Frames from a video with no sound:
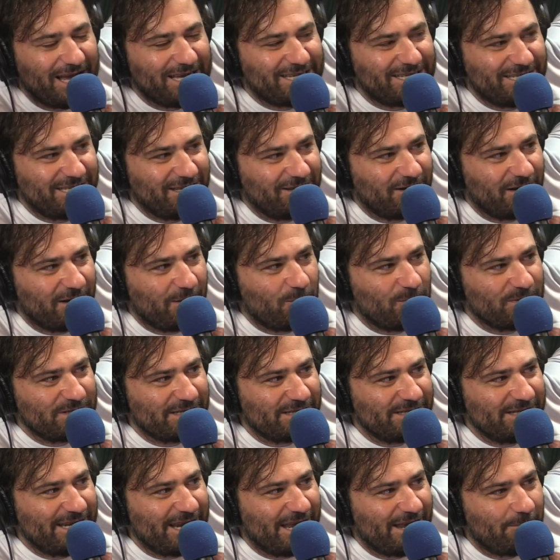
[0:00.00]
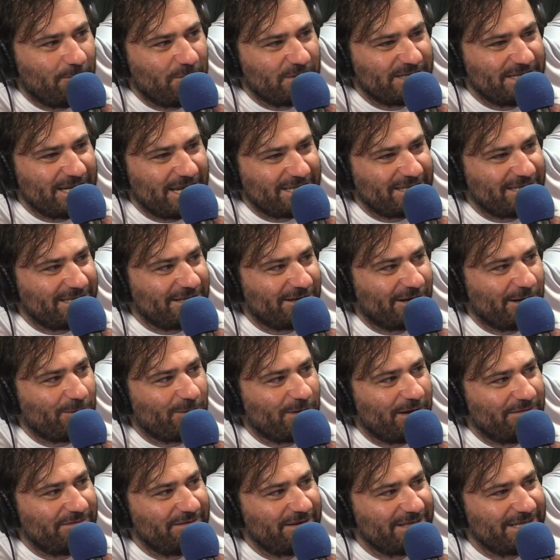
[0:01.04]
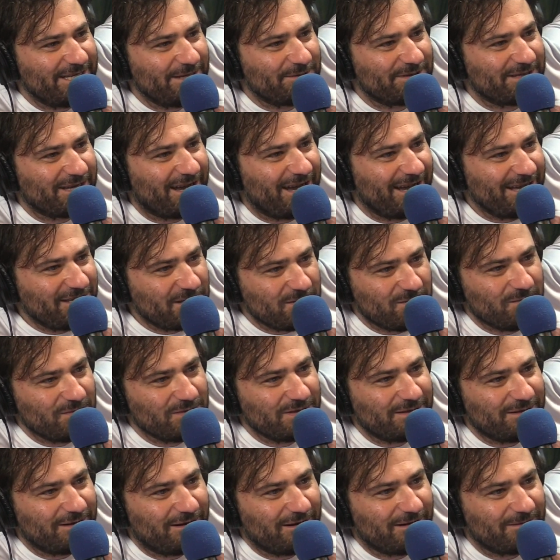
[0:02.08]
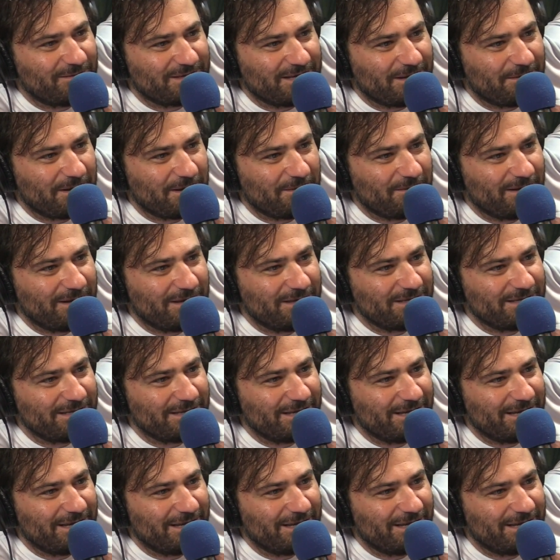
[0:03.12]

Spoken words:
I still don't. Was Necessary Roughness, he was a high school star? Was that what it was?